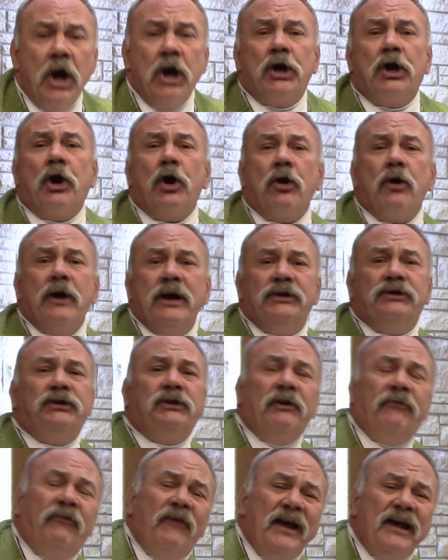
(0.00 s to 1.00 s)
Courage
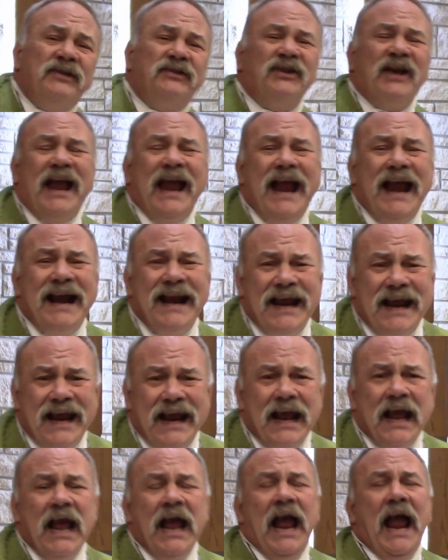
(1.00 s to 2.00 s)
to face
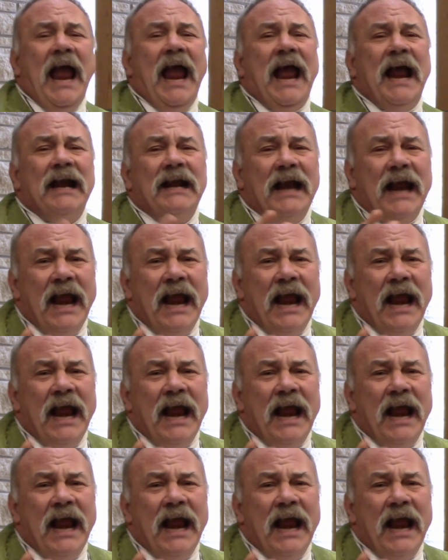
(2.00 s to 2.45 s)
any and